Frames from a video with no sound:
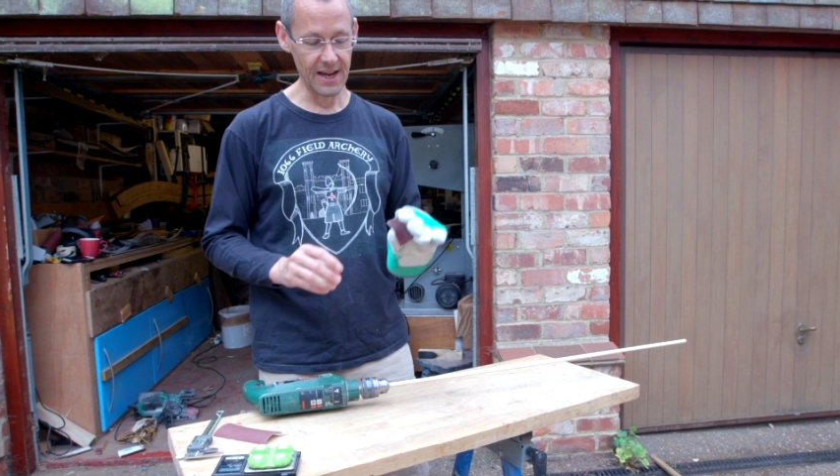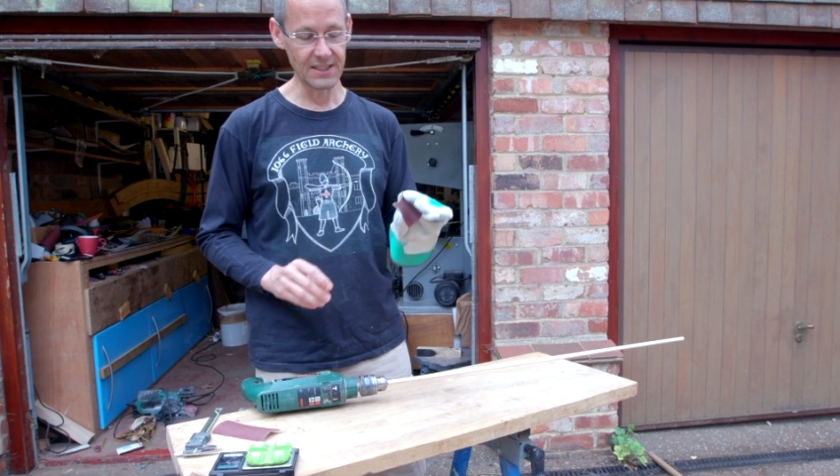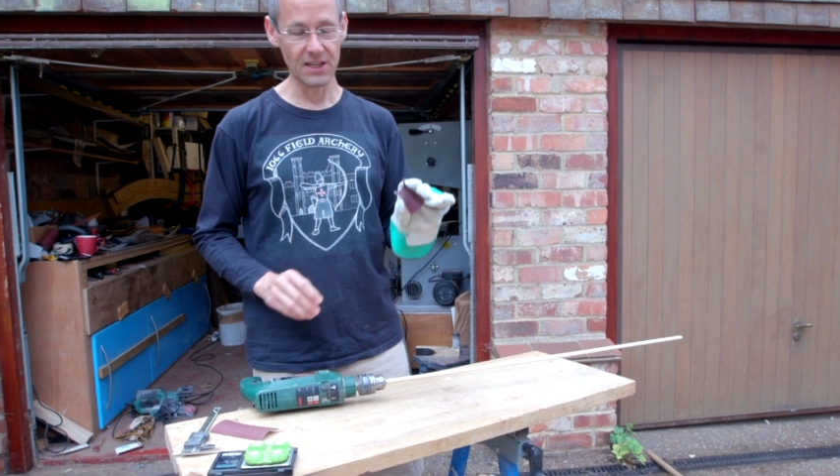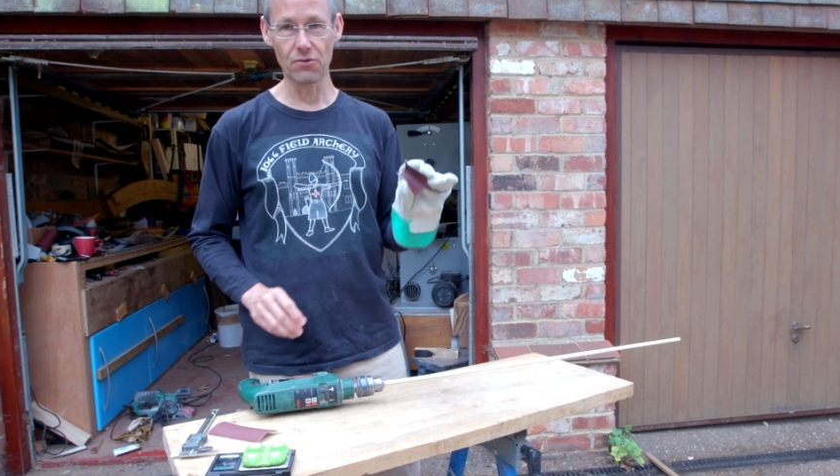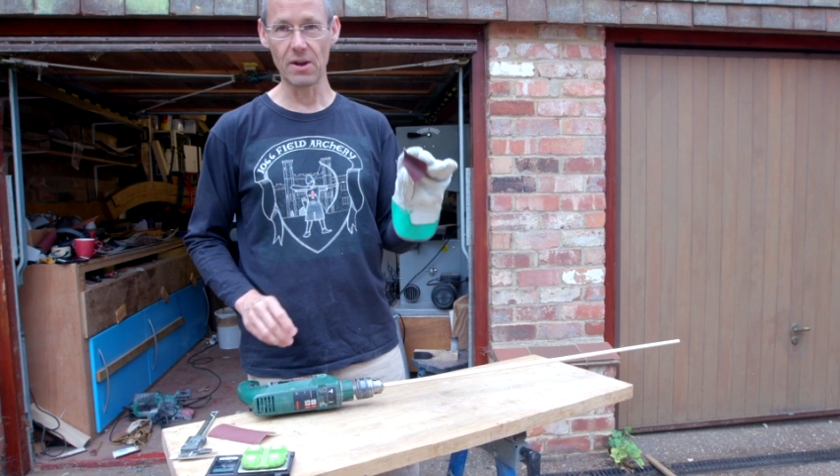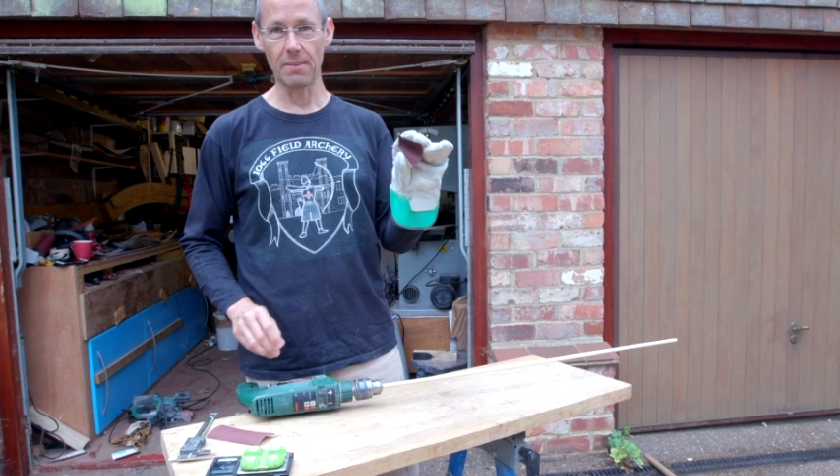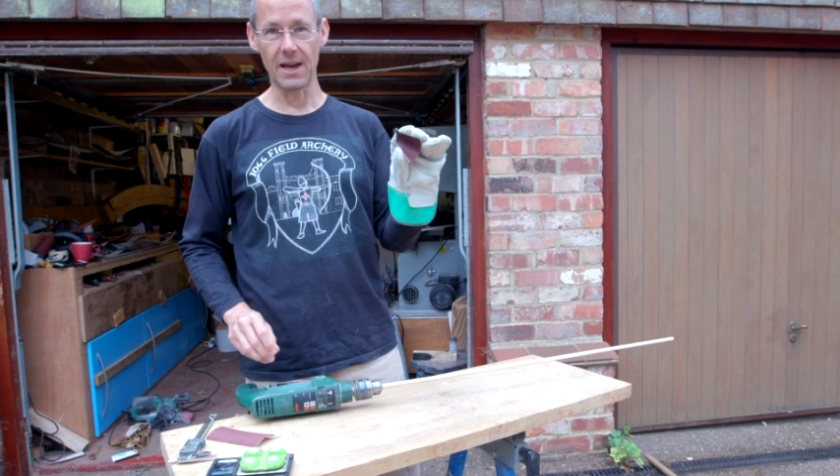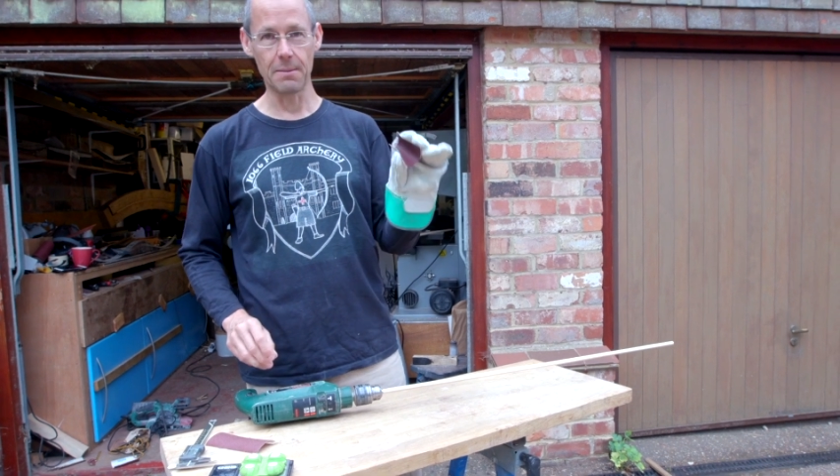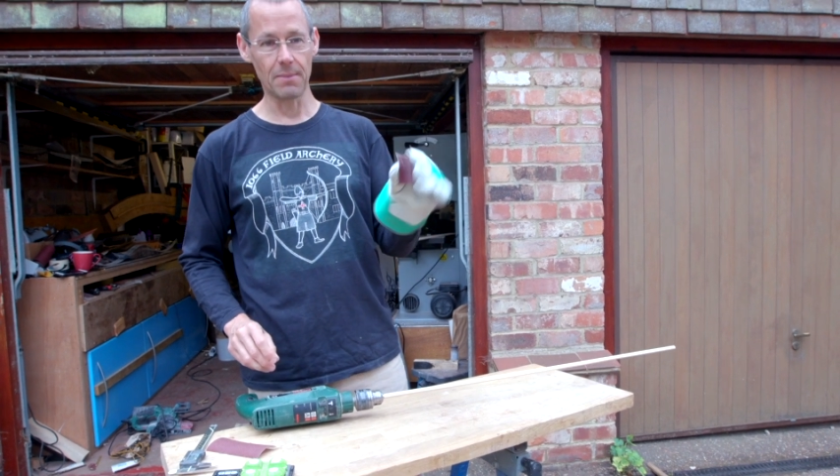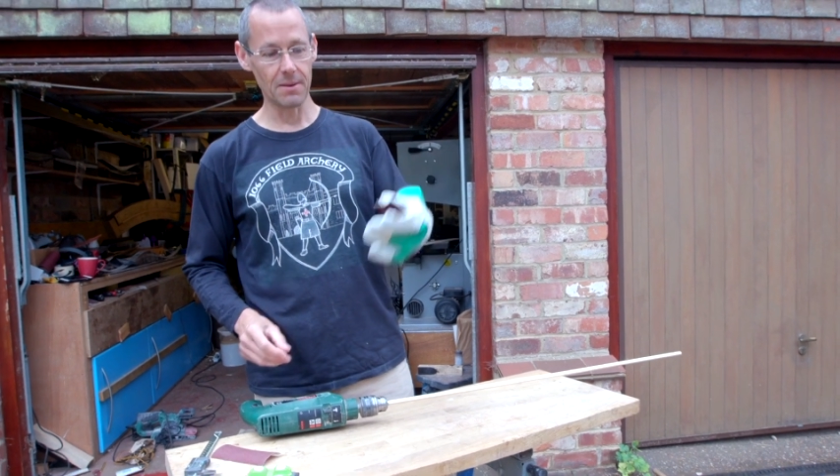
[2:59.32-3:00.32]
80 grit
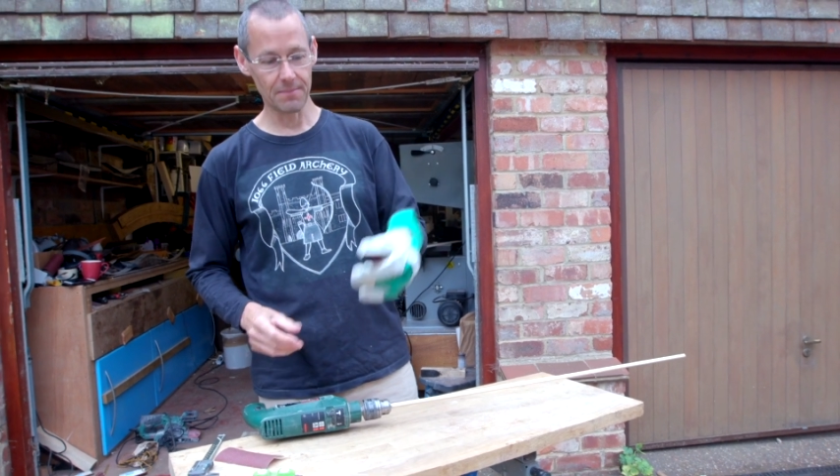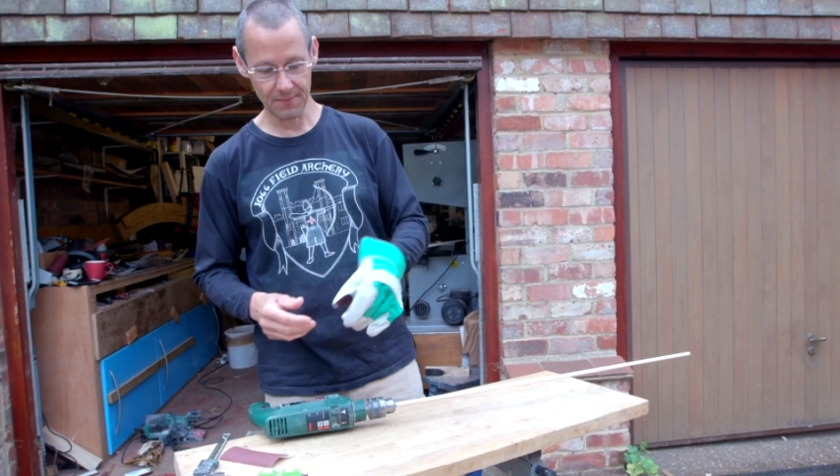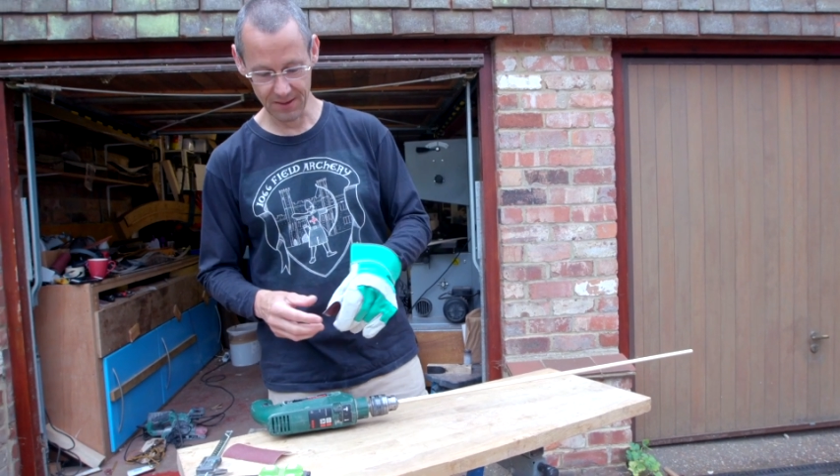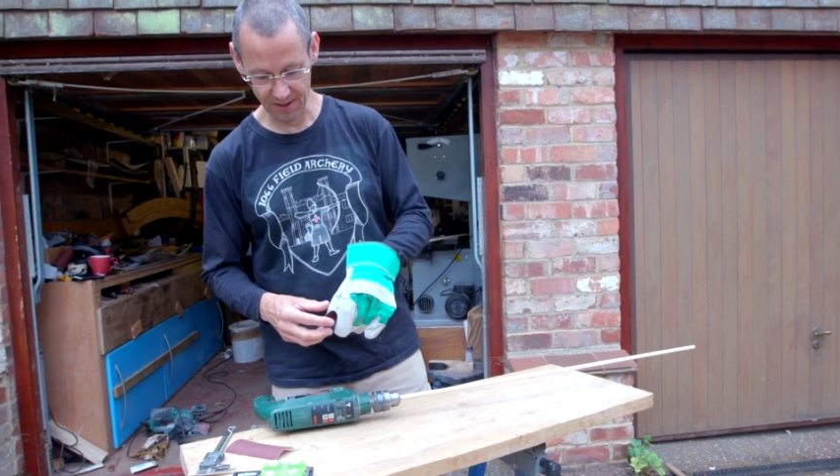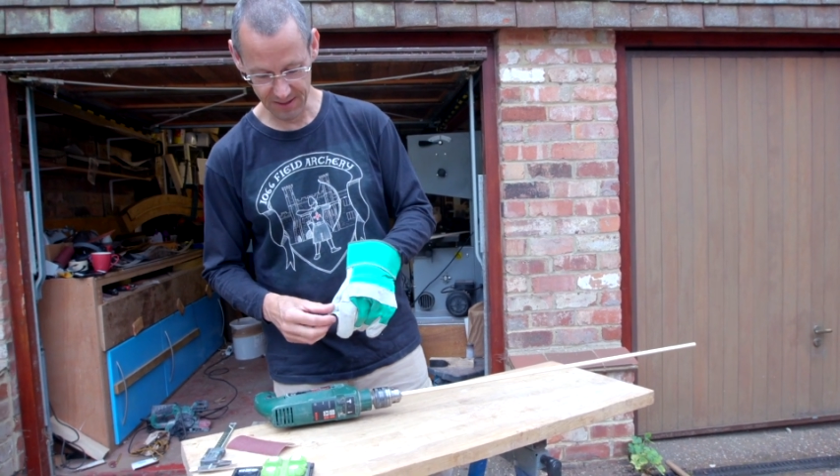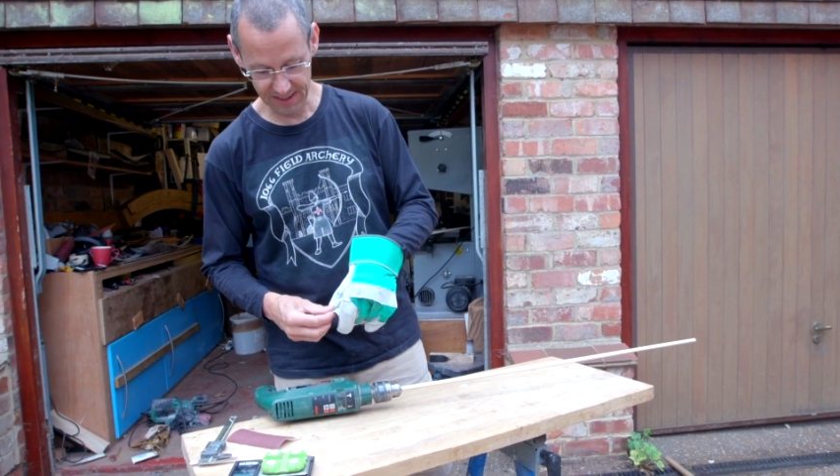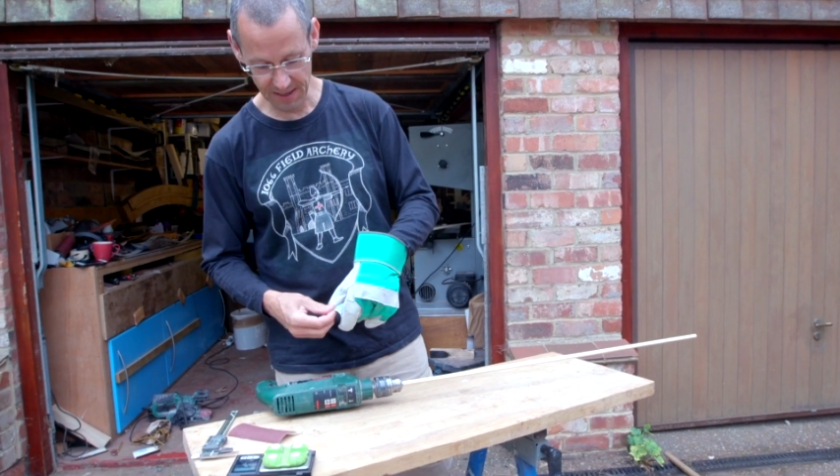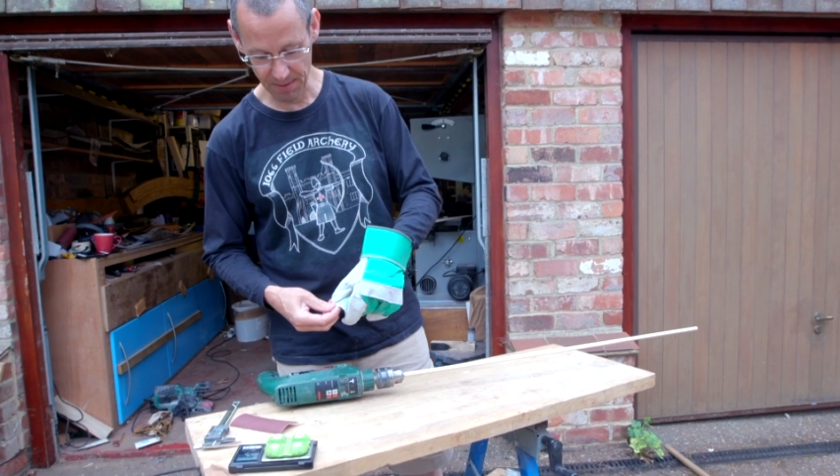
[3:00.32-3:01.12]
paper. Say